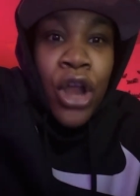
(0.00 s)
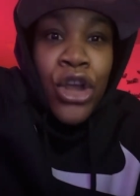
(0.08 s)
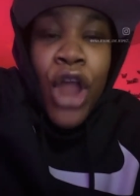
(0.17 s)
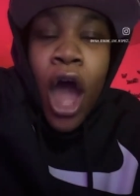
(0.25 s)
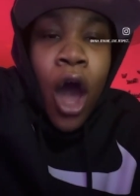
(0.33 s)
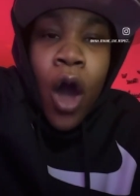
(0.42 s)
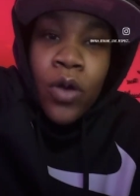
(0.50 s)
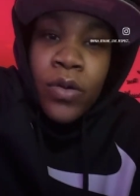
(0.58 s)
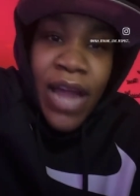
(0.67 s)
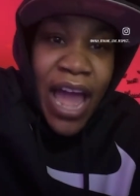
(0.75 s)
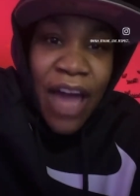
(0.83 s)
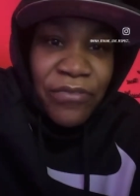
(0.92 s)
No,
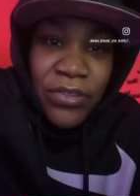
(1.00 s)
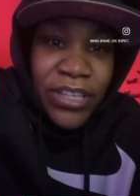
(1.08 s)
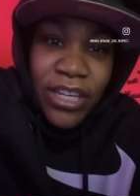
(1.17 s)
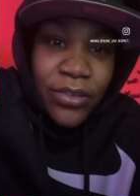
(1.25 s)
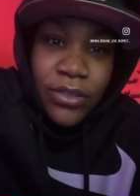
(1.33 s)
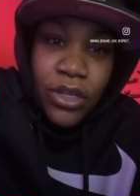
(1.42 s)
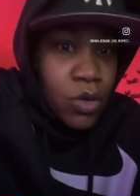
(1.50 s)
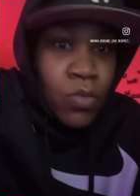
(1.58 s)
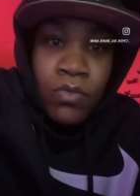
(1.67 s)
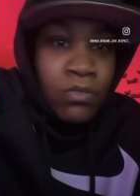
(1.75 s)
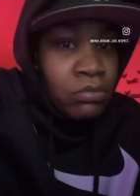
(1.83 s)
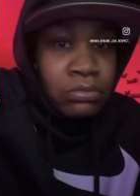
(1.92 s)
not after
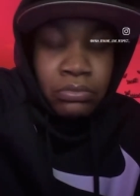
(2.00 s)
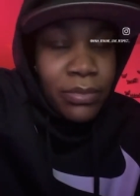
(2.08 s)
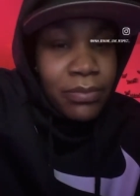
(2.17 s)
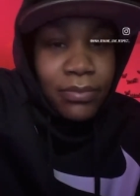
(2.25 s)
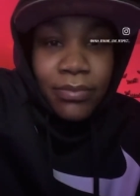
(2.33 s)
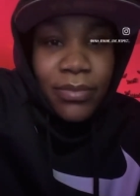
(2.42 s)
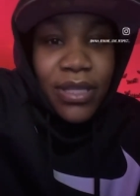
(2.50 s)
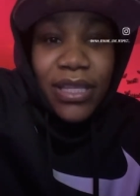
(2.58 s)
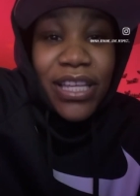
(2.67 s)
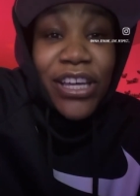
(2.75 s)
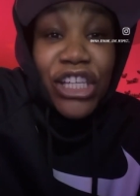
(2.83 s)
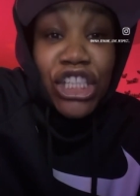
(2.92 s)
the,
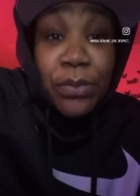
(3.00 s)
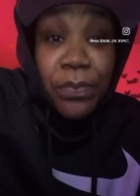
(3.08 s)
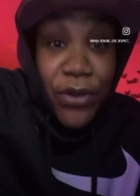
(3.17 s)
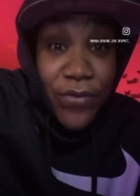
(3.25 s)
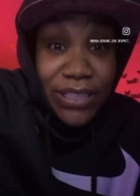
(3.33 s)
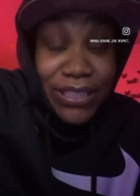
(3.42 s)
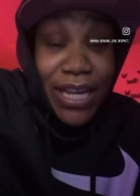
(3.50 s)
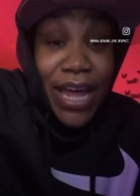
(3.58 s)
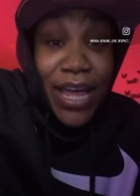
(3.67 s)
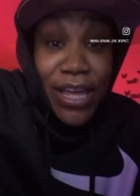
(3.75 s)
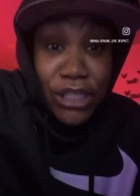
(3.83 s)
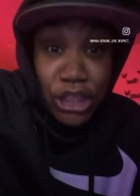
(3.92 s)
the experience that
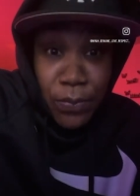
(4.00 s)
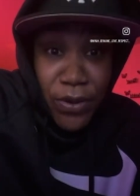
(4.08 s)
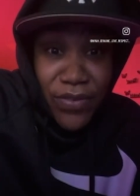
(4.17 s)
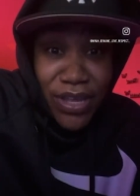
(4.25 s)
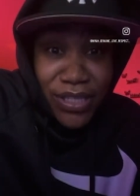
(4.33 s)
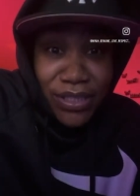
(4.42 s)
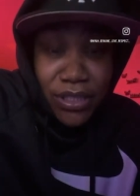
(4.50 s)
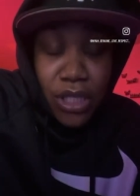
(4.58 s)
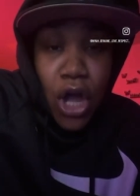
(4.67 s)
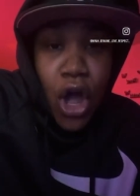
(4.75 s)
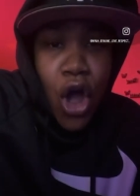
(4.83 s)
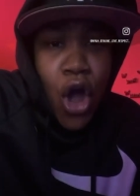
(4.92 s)
I experienced.